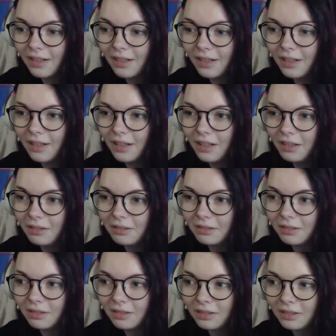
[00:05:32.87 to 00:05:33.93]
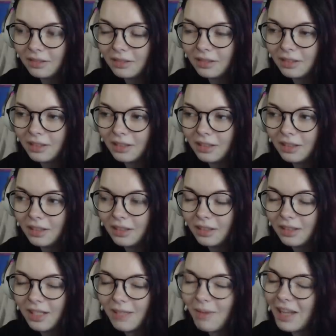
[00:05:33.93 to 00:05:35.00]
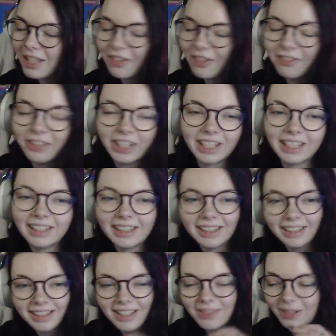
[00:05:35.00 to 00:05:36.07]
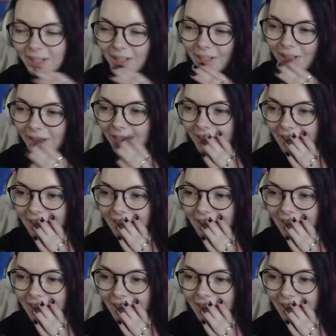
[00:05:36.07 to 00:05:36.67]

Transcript: Uh-oh. This man's a fucking idiot, I swear to god.